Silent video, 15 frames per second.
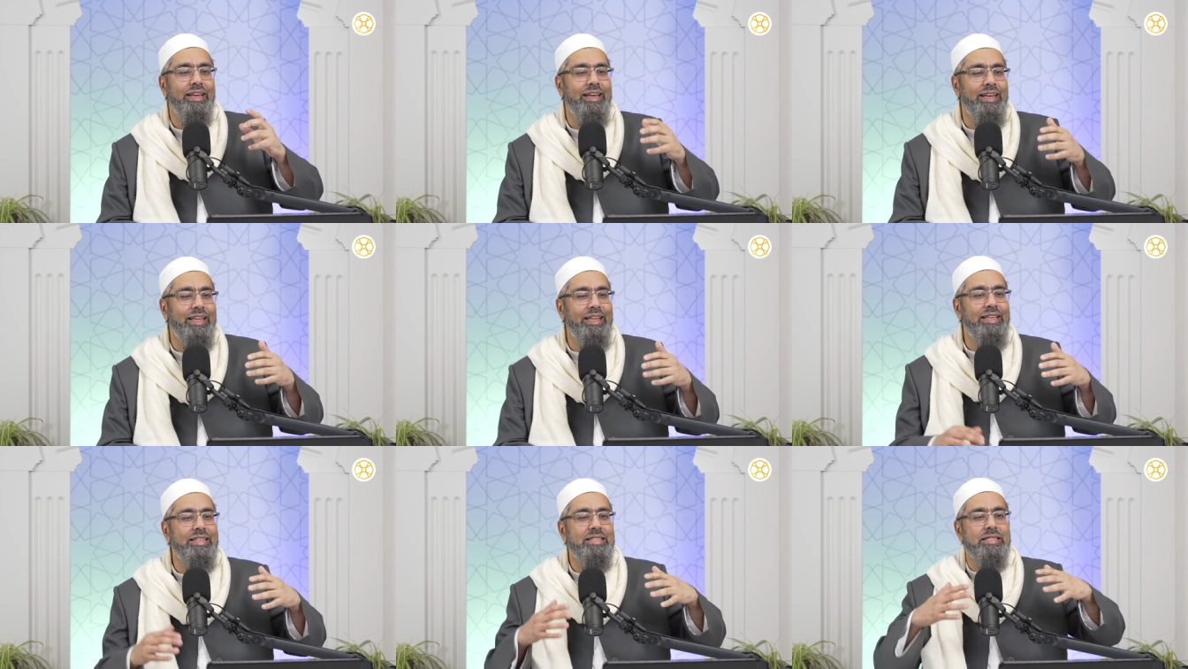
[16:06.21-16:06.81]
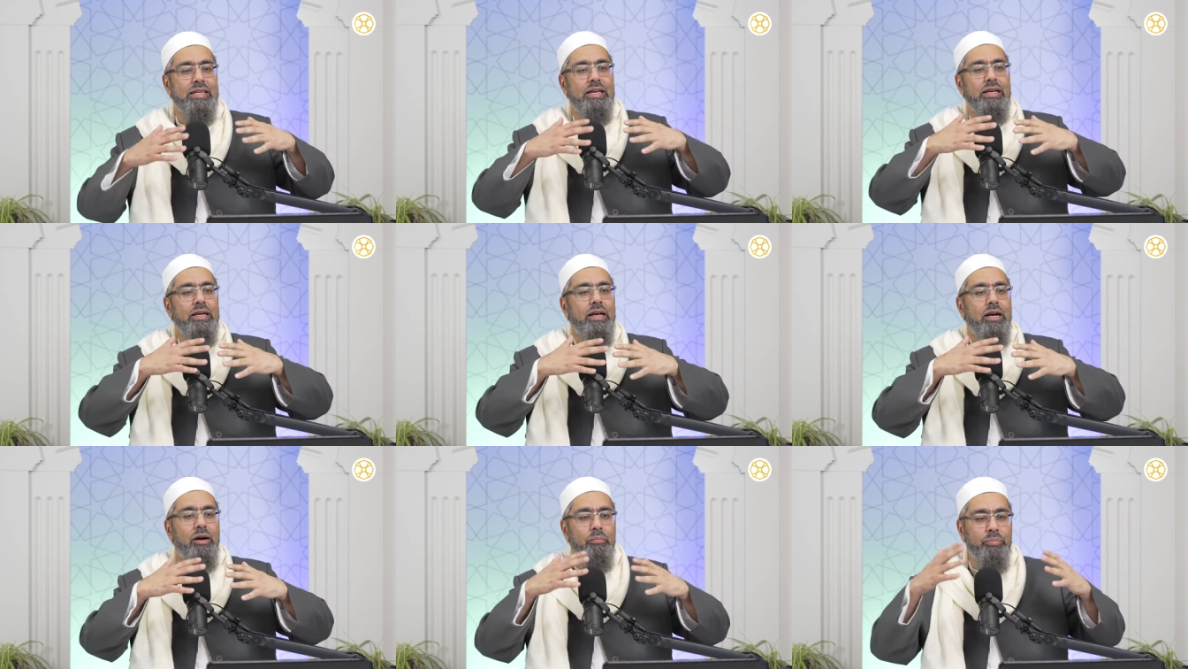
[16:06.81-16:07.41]
It is
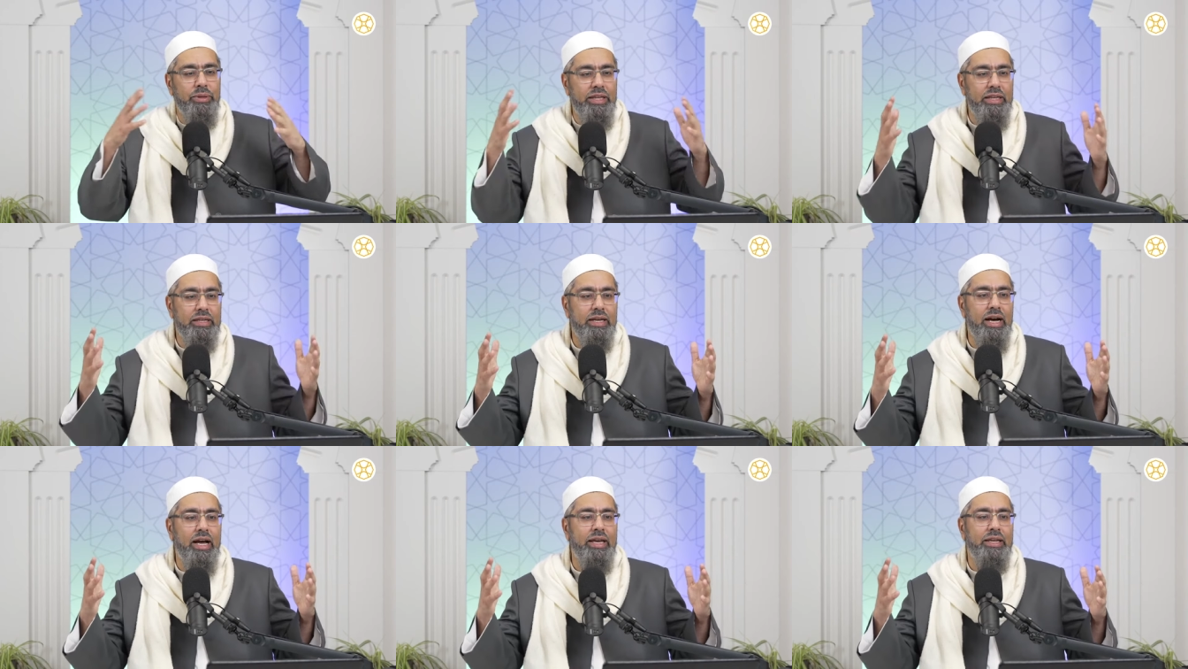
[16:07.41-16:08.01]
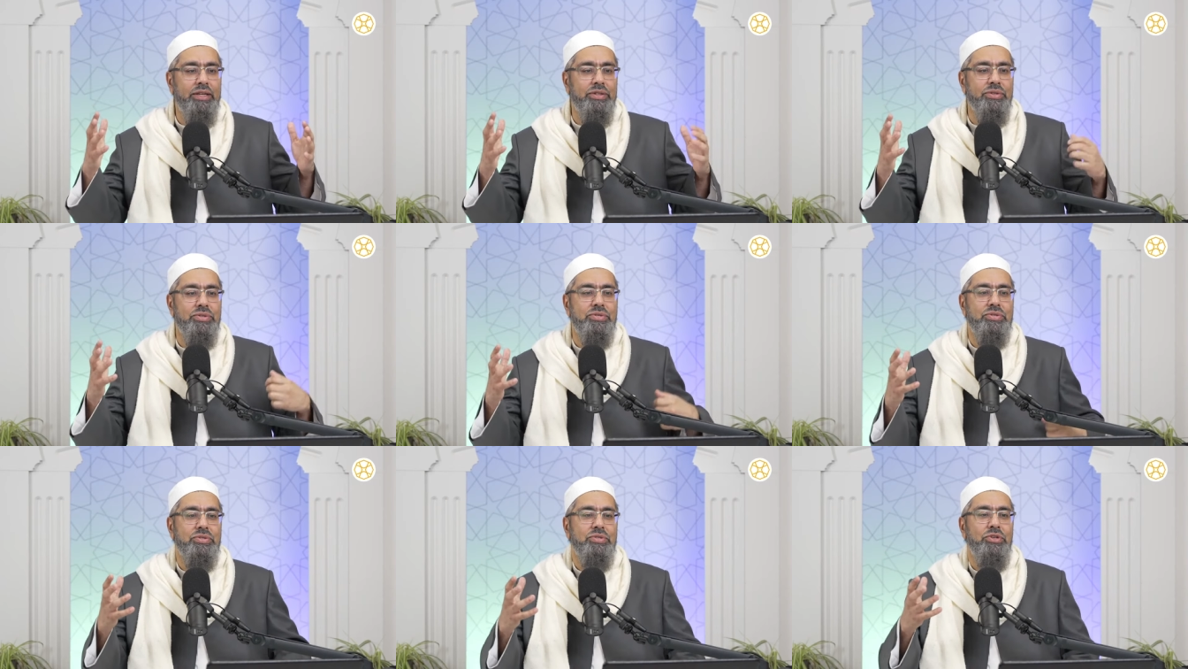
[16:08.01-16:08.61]
complete
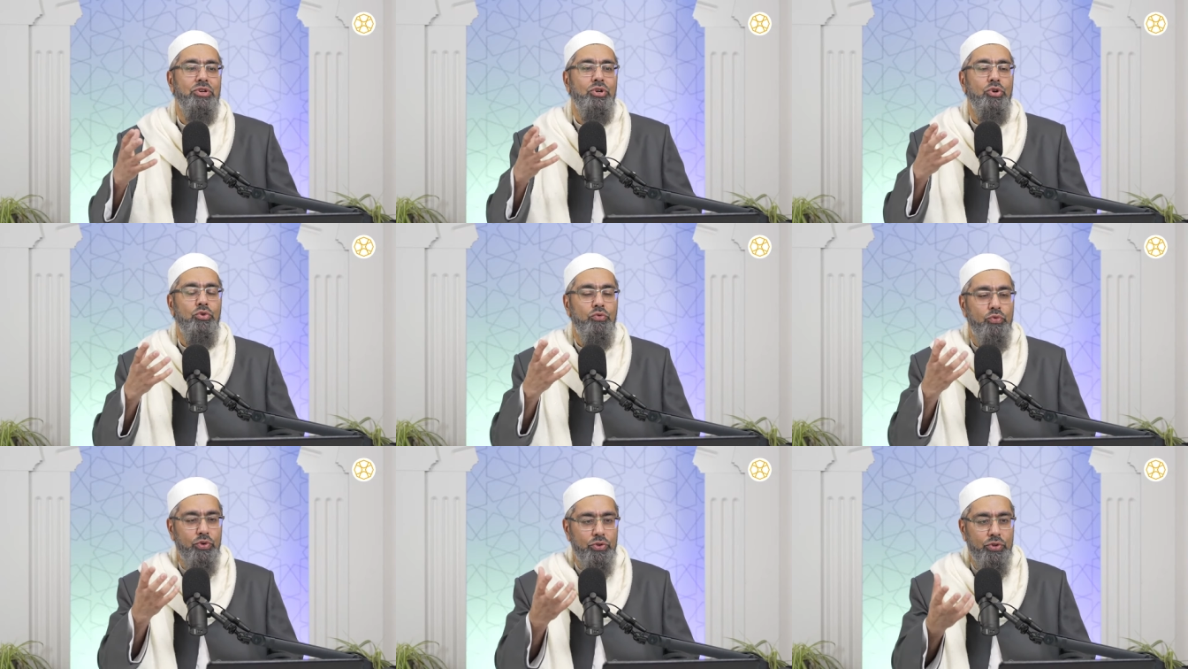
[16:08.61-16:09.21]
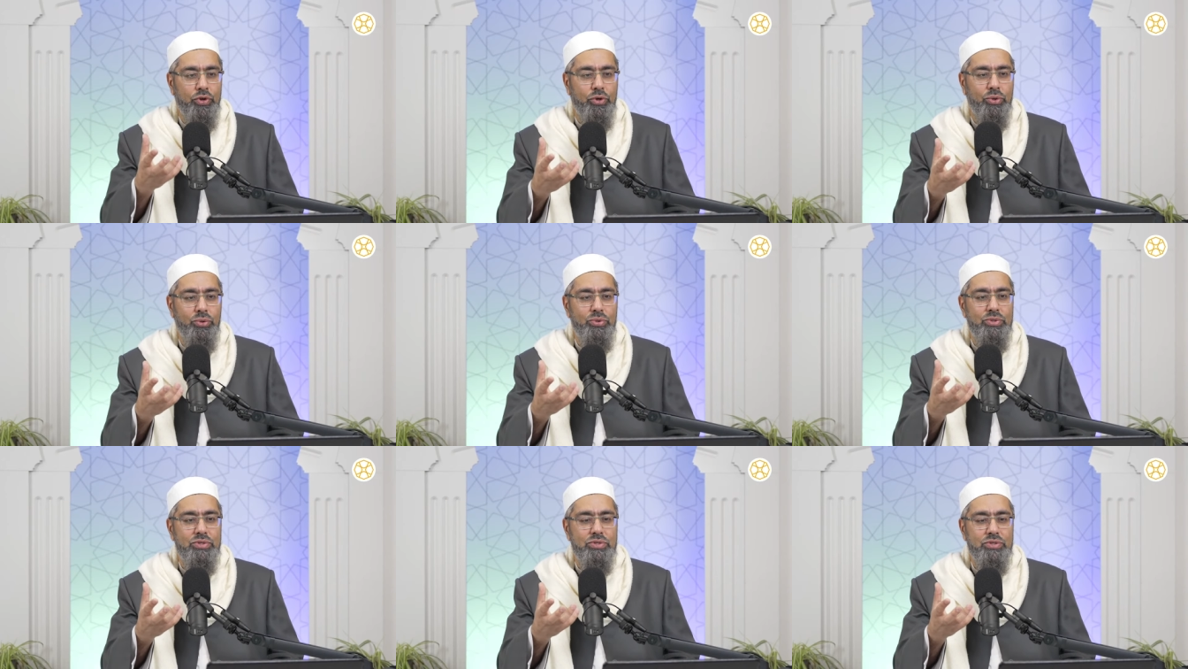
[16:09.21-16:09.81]
guidance for
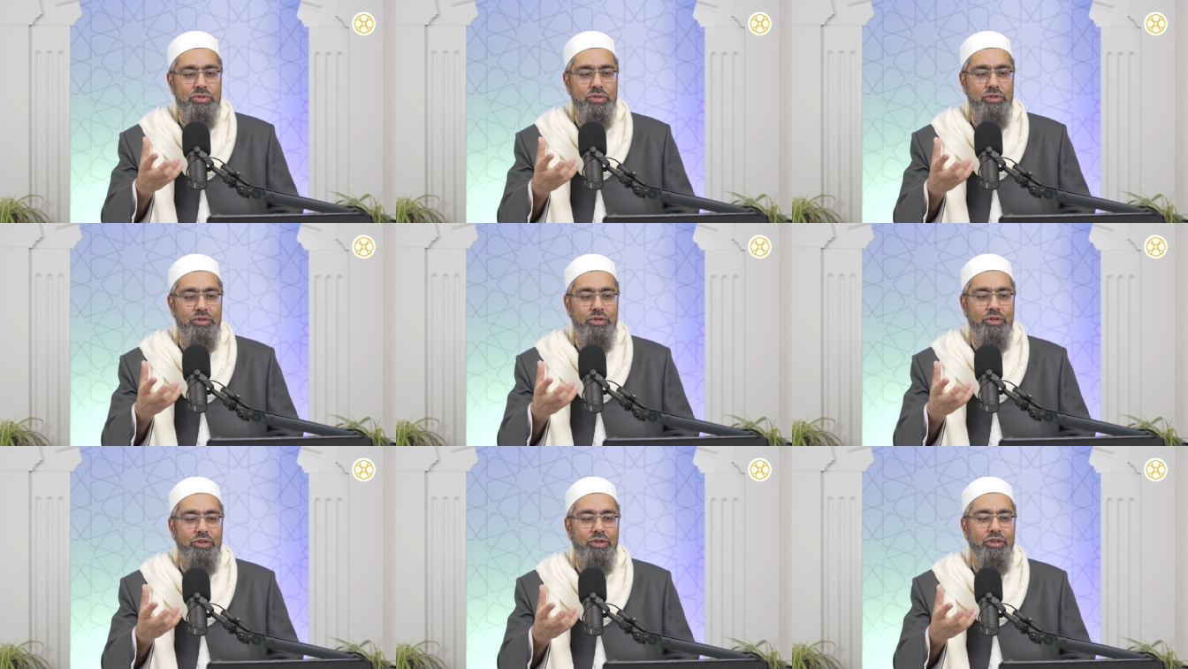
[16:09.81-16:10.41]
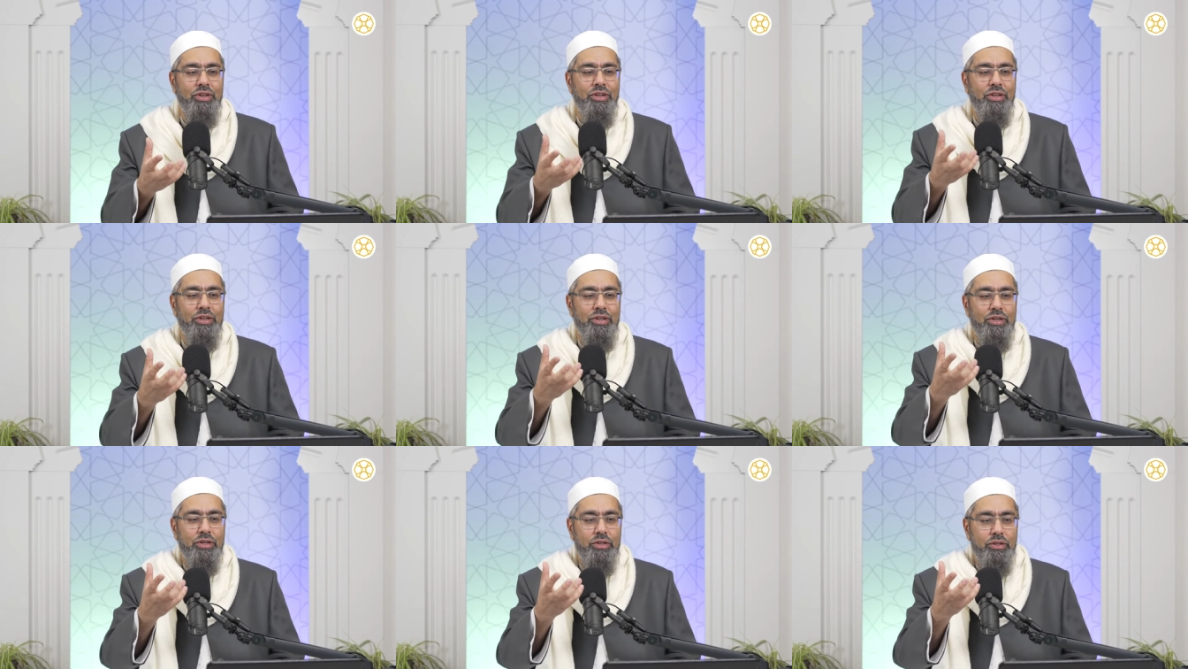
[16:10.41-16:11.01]
those
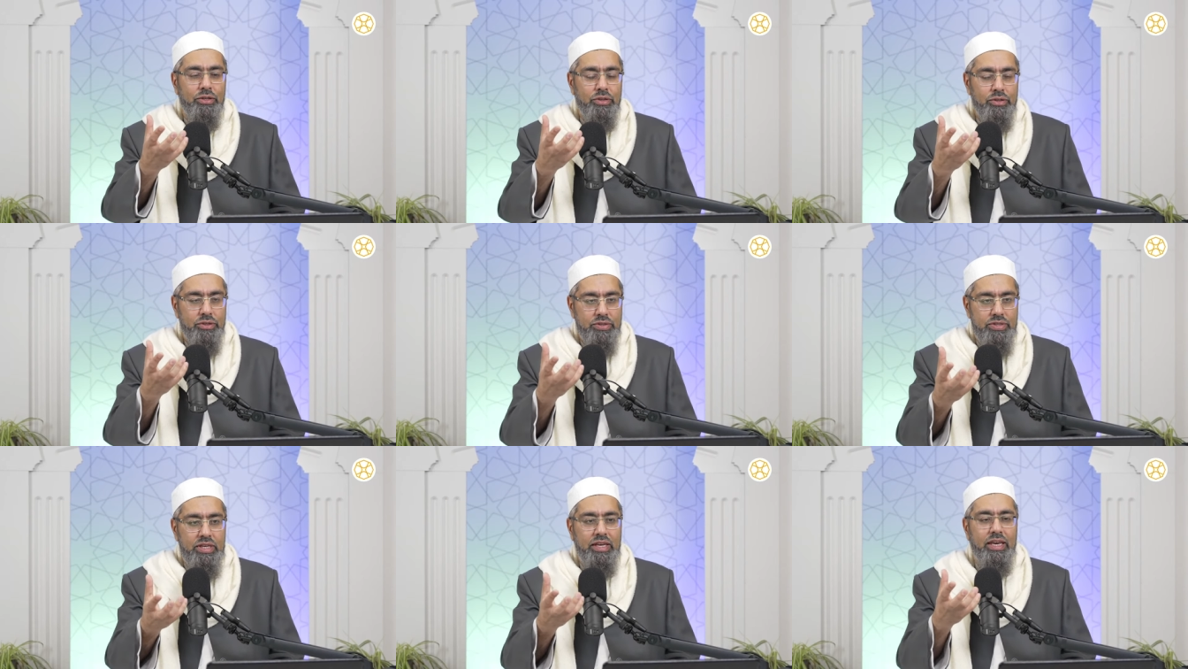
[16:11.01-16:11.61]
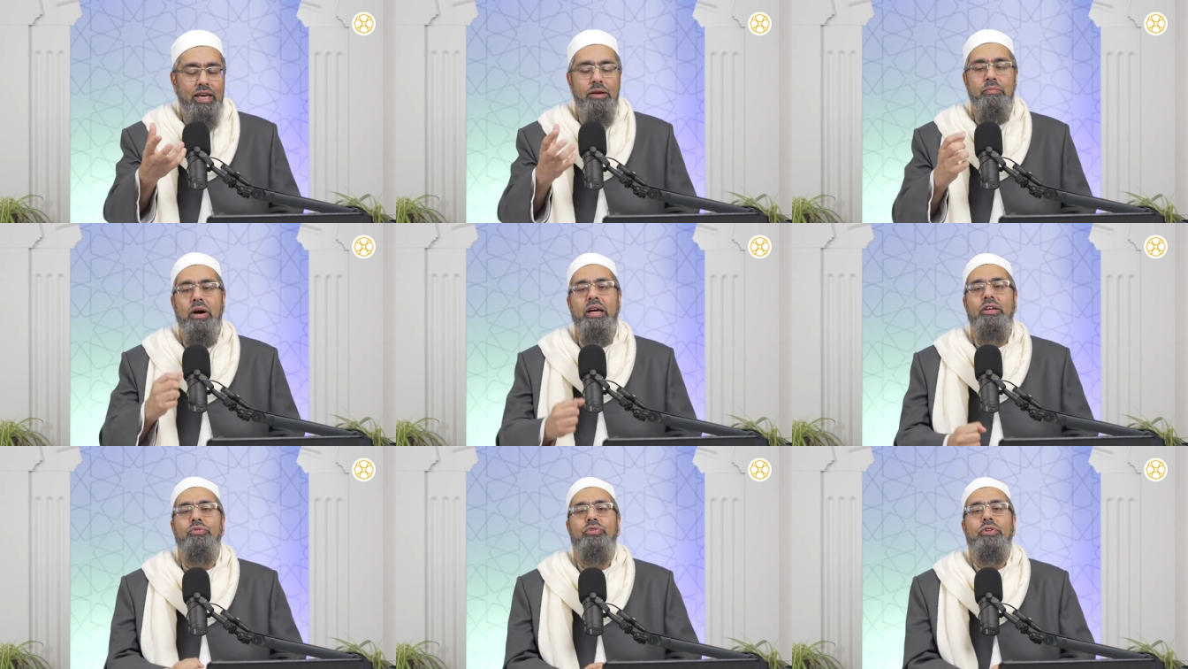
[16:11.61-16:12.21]
seeking
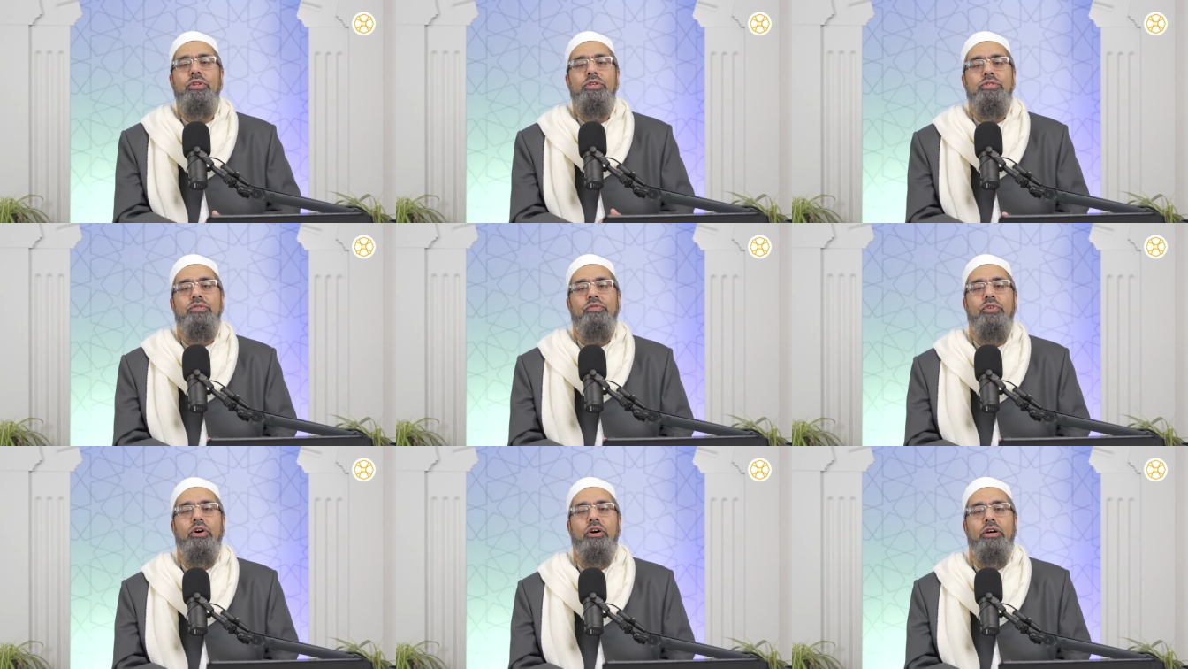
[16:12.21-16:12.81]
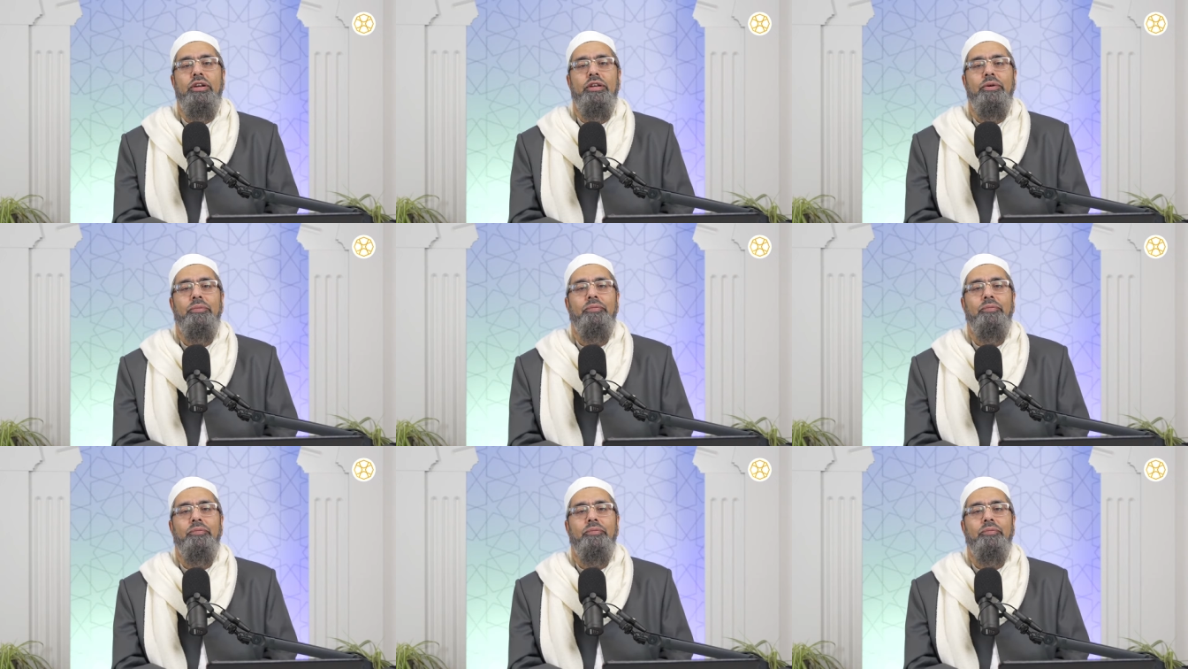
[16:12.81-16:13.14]
mindfulness of God.